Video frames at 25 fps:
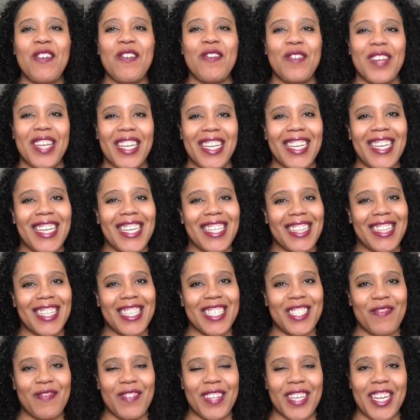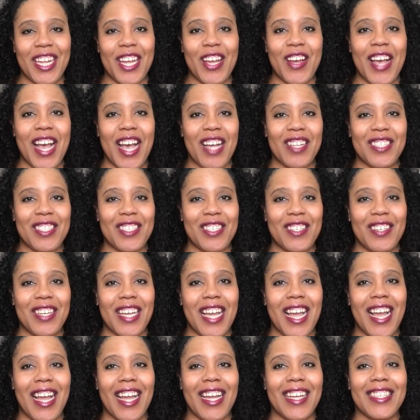we can get this video out to you
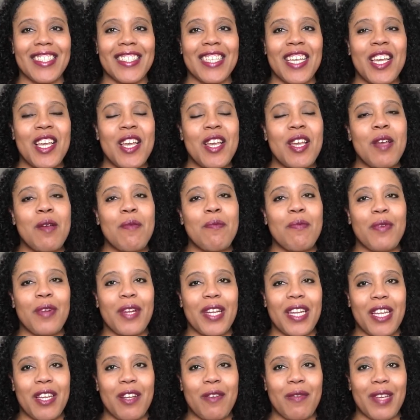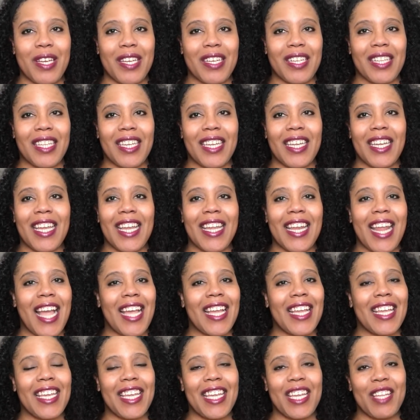guys pretty quickly, and I
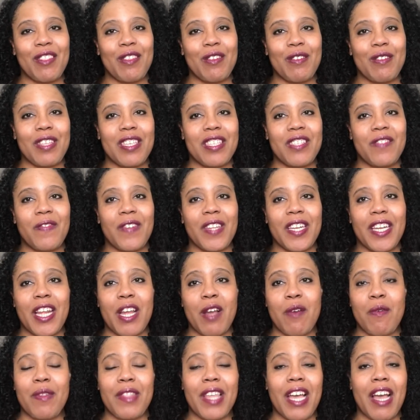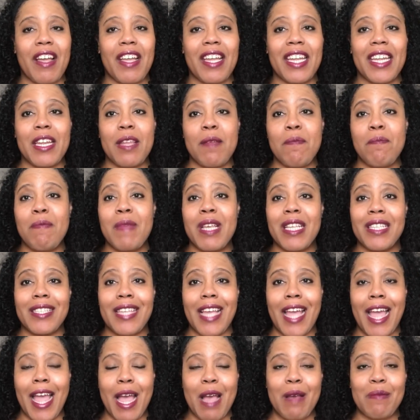can get through this video without any
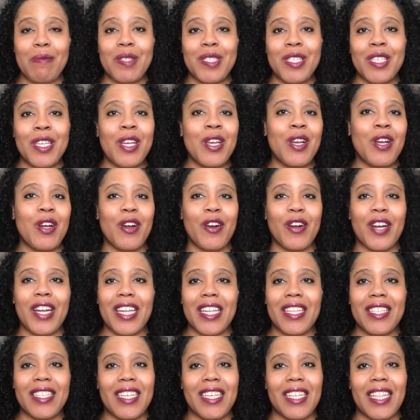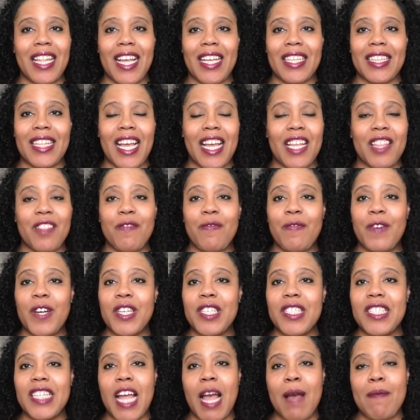mishaps or anything like that. The
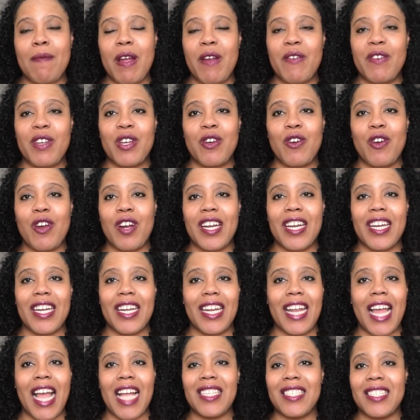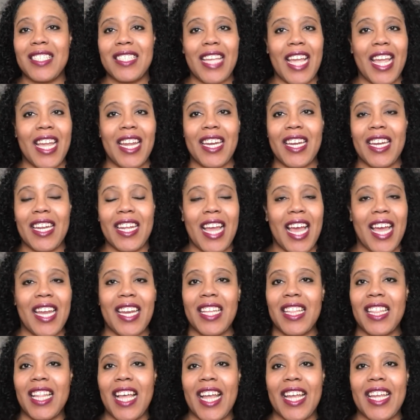first time I recorded it, I just hated it. I
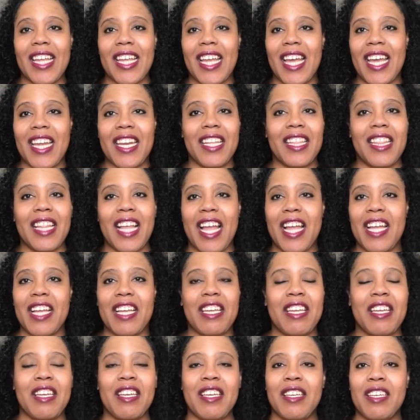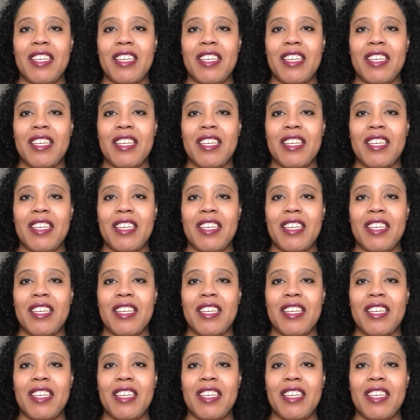didn't like it. I didn't like